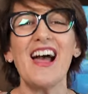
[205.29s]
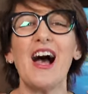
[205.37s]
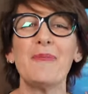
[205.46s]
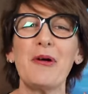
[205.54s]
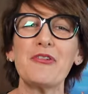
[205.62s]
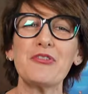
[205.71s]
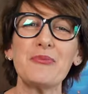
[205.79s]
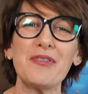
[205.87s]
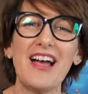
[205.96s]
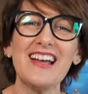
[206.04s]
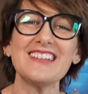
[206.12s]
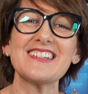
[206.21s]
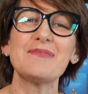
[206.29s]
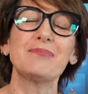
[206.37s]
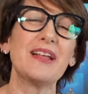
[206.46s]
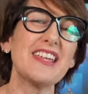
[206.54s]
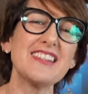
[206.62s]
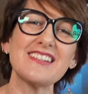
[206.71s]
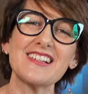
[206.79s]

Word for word: Apart from that, playing this